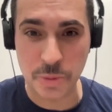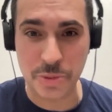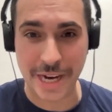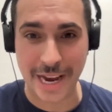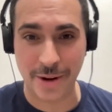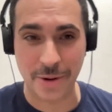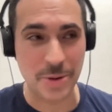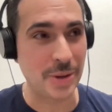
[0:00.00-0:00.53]

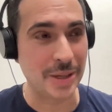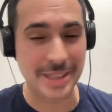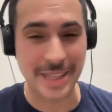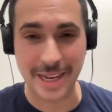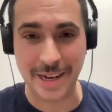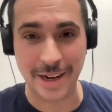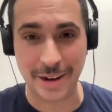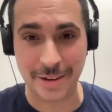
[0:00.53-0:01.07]
channel you can
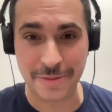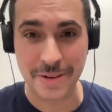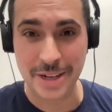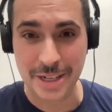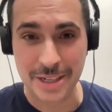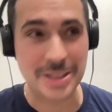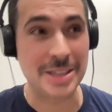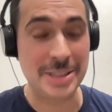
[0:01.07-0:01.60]
think of
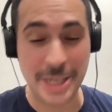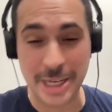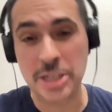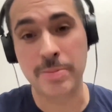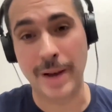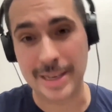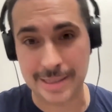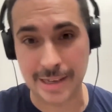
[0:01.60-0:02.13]
to
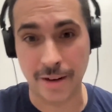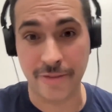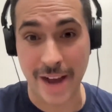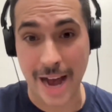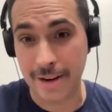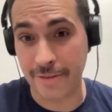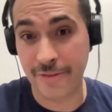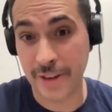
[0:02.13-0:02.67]
teach myself
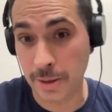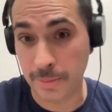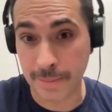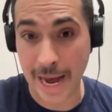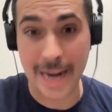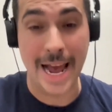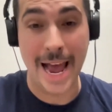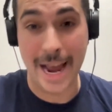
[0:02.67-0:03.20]
how to film,
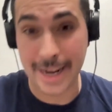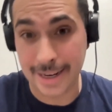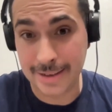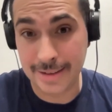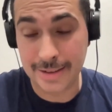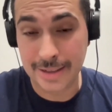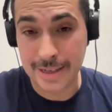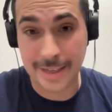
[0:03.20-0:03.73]
how to
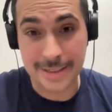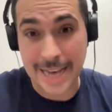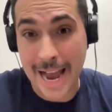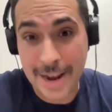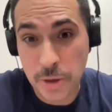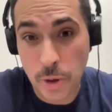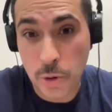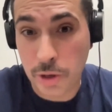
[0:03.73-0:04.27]
edit, because I
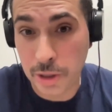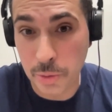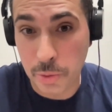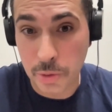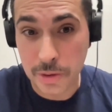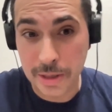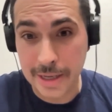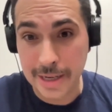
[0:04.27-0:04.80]
had no
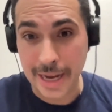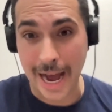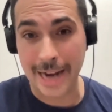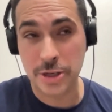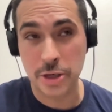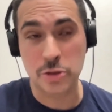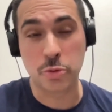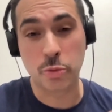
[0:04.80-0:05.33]
clue.
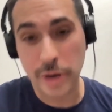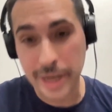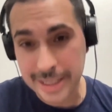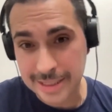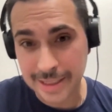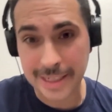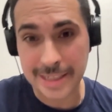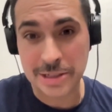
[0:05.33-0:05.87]
I just
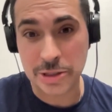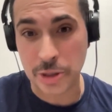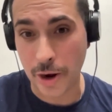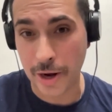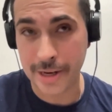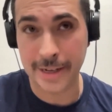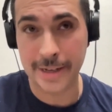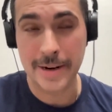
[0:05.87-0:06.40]
recently
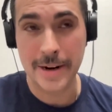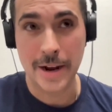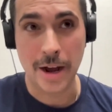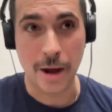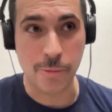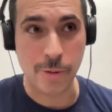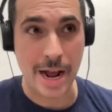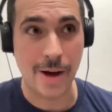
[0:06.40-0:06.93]
started
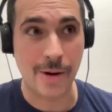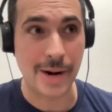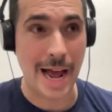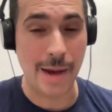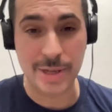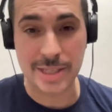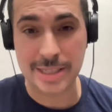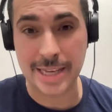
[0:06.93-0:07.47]
around,
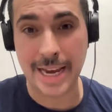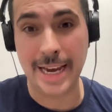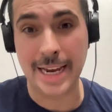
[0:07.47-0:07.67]
I would say,